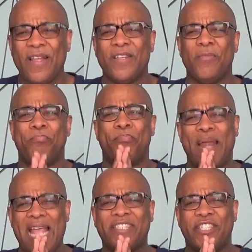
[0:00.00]
to
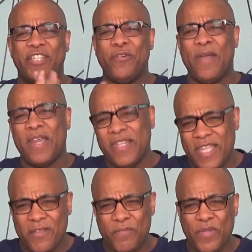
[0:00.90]
bless you and
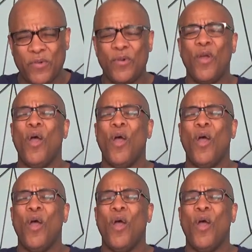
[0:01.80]
keep you